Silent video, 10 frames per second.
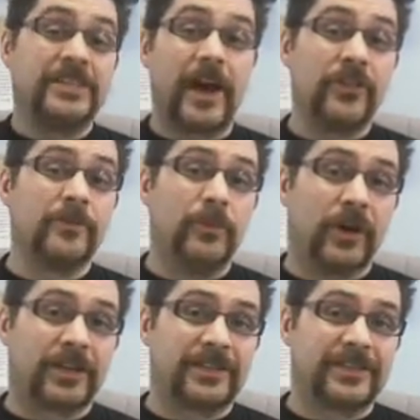these other
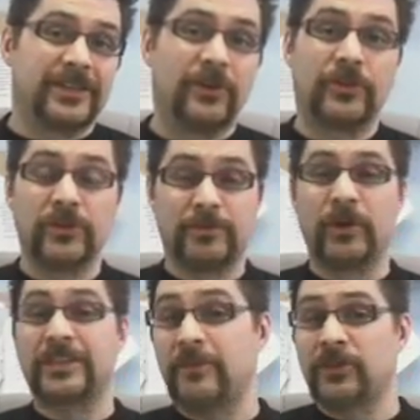books. Those
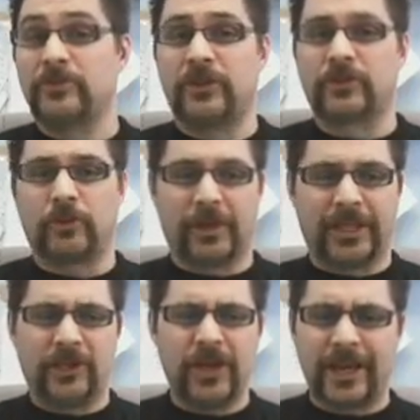books, some of those books are
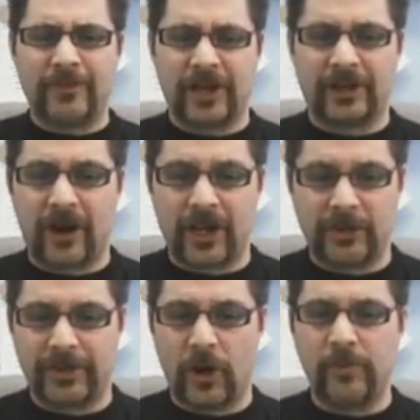really good. I'm not going to
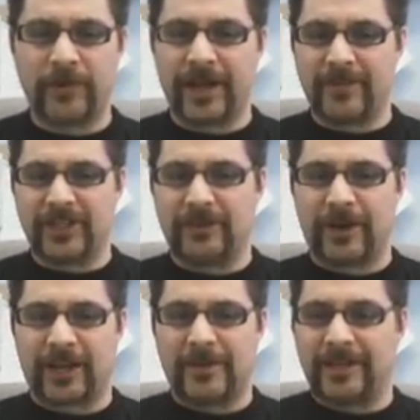argue with Oprah. I mean, she
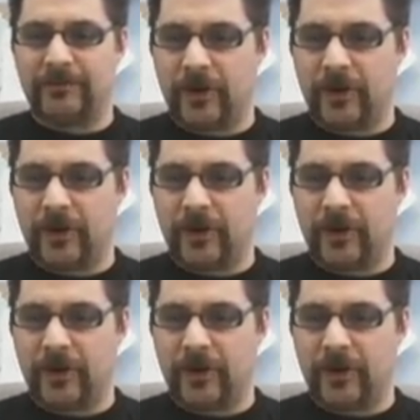recommended